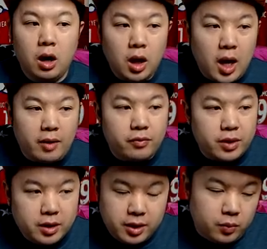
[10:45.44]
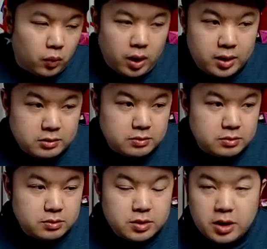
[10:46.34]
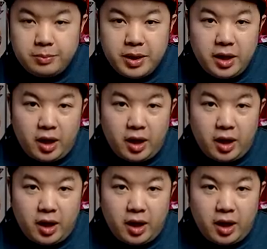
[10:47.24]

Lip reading: all I really want, to be